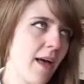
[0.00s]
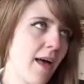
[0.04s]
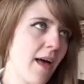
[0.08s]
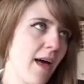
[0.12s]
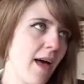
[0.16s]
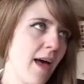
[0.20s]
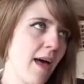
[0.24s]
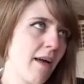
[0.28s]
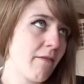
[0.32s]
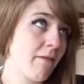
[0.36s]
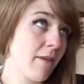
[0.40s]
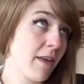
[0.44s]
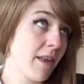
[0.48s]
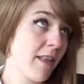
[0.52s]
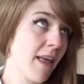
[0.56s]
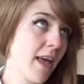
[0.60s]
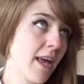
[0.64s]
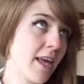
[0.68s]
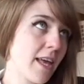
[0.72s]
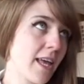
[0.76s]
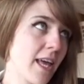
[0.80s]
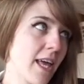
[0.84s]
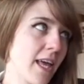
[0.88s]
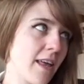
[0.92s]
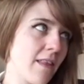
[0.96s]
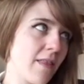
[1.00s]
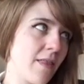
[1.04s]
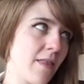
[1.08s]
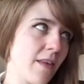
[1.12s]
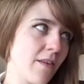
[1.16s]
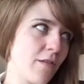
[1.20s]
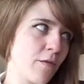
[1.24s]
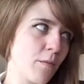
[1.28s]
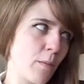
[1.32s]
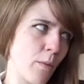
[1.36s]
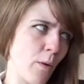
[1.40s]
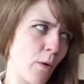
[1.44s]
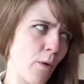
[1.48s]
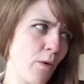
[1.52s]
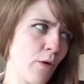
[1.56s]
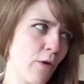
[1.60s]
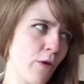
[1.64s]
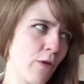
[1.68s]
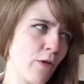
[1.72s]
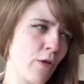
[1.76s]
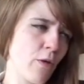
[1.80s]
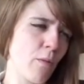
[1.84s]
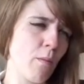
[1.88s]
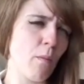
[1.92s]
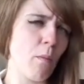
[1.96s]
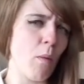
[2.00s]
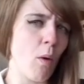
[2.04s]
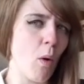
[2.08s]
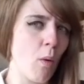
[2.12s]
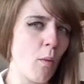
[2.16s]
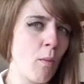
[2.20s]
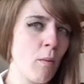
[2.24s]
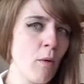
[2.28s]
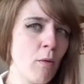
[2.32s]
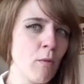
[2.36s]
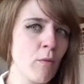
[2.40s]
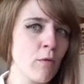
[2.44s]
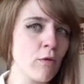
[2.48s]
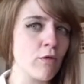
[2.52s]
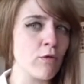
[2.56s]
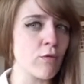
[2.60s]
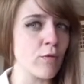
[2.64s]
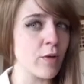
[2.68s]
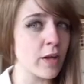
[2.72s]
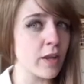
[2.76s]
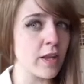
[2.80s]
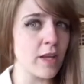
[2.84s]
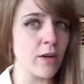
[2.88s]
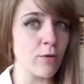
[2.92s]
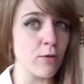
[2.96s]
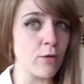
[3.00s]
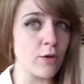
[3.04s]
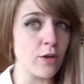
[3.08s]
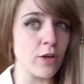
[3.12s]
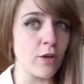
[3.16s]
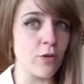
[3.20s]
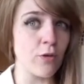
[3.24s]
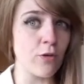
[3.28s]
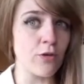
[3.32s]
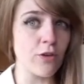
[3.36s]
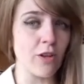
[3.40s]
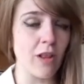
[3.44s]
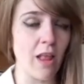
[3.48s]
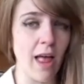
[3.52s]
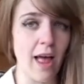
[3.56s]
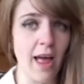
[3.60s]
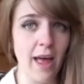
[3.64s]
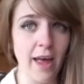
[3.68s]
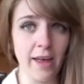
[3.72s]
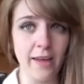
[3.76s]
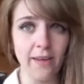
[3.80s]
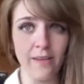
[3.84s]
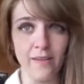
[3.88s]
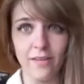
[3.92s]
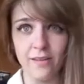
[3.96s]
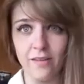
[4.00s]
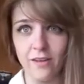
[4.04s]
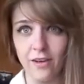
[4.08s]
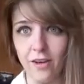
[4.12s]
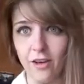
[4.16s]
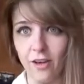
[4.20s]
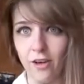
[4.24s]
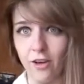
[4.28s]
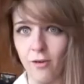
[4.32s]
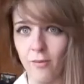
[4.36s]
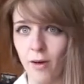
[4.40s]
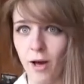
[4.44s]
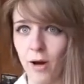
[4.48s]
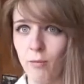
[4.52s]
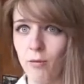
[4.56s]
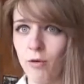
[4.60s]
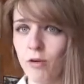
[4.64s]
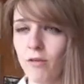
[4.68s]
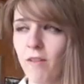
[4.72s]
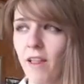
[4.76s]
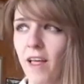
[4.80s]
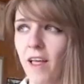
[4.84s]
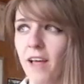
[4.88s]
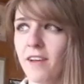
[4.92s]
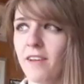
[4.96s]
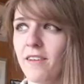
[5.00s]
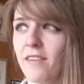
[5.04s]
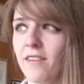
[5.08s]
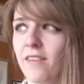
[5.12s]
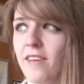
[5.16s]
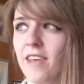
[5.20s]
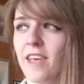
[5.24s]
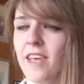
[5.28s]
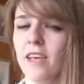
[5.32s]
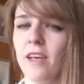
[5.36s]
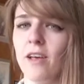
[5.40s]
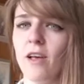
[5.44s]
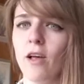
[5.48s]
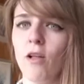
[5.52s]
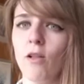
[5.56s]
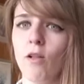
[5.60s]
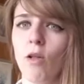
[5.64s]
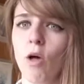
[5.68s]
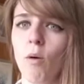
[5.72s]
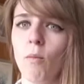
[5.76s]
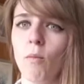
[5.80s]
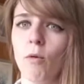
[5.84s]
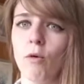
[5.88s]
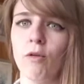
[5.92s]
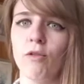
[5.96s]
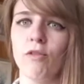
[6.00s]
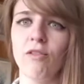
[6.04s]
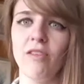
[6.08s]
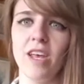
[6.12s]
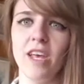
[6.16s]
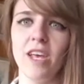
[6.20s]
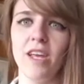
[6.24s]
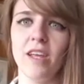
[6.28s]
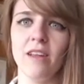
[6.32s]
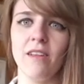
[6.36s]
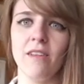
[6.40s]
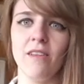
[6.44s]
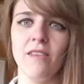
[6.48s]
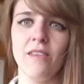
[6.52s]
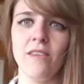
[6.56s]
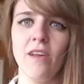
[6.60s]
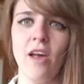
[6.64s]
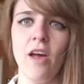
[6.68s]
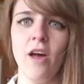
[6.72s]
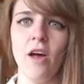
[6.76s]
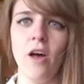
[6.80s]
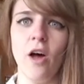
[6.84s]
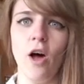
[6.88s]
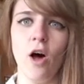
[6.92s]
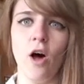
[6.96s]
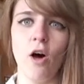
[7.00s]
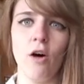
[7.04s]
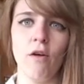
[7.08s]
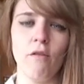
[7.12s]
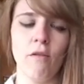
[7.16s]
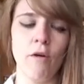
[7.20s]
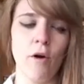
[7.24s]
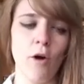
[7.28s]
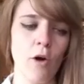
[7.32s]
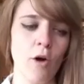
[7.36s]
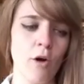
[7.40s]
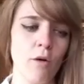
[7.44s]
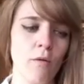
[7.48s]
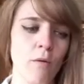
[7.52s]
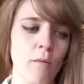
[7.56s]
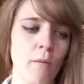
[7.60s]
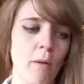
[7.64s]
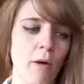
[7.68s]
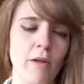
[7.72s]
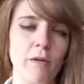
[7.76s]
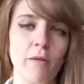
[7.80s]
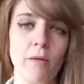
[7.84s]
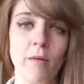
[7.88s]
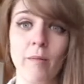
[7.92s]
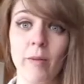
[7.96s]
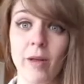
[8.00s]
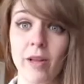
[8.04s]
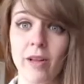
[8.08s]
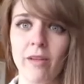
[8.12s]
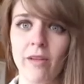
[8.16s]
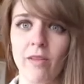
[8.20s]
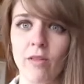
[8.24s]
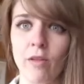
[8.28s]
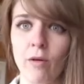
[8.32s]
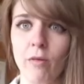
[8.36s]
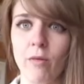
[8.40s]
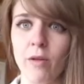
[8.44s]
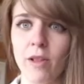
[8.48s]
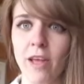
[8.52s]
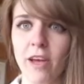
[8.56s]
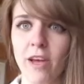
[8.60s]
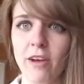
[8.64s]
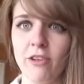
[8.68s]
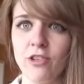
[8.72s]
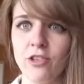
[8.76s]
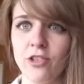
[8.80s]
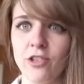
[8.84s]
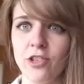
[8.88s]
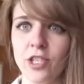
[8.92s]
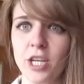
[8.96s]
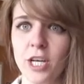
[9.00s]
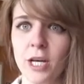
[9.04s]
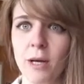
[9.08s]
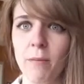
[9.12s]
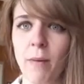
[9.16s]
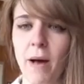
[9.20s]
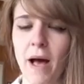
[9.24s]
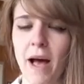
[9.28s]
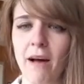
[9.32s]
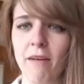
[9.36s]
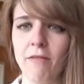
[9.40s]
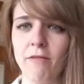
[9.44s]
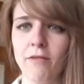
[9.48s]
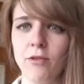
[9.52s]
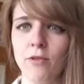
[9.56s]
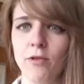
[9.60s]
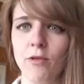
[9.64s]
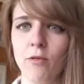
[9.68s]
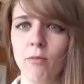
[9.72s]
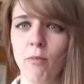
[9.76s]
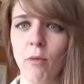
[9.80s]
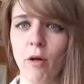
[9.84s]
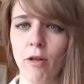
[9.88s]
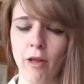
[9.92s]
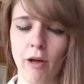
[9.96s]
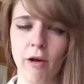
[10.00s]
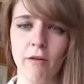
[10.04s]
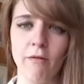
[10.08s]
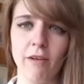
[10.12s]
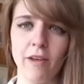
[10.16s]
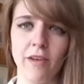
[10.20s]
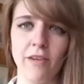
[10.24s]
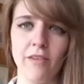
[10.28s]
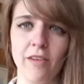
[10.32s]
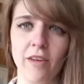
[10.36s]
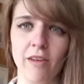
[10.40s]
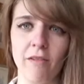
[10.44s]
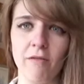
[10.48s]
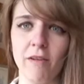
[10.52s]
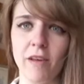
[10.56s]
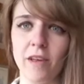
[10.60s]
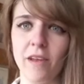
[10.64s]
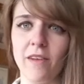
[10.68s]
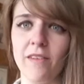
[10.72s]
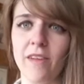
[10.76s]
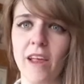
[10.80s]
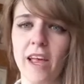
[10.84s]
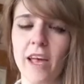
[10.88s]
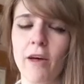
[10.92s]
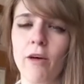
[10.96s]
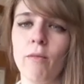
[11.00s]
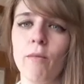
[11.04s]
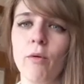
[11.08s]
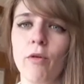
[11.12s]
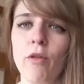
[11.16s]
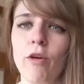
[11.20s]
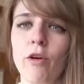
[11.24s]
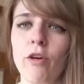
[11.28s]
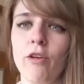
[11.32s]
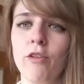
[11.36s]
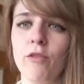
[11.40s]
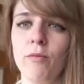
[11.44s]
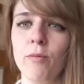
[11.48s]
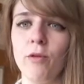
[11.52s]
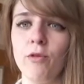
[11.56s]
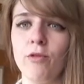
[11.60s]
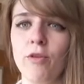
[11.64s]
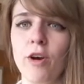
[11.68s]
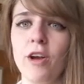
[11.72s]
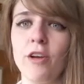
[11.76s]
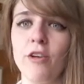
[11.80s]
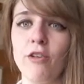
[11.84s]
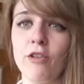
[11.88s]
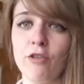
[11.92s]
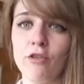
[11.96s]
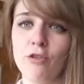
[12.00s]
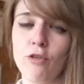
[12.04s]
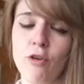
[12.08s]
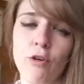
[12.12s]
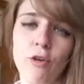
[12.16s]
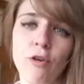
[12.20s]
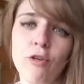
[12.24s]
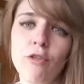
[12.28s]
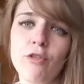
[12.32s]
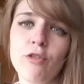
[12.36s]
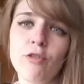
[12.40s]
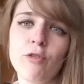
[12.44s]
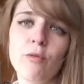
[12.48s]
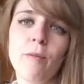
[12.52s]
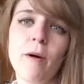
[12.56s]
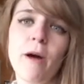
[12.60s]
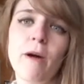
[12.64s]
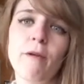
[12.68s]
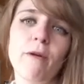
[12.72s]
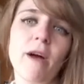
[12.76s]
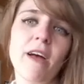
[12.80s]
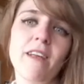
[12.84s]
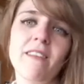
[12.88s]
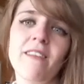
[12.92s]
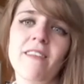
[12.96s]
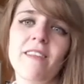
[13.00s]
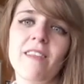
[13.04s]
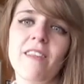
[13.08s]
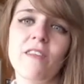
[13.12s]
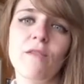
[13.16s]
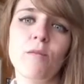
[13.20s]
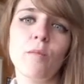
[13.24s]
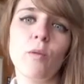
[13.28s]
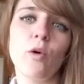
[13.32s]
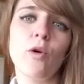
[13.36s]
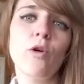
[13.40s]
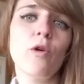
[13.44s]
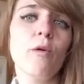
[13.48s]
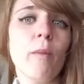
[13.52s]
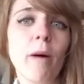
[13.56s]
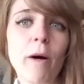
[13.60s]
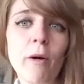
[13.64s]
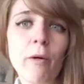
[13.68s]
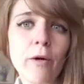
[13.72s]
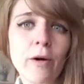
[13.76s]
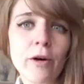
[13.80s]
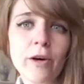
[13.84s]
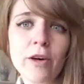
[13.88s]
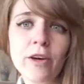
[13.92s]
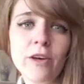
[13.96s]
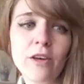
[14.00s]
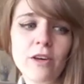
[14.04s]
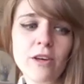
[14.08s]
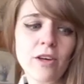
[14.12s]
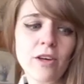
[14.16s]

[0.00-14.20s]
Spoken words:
I feel like in this book, the mum was really underutilised. I would have liked to see a lot more scenes of her and Molly rebuilding their relationship after Molly obviously feels like her mother has betrayed her trust by writing this book about her.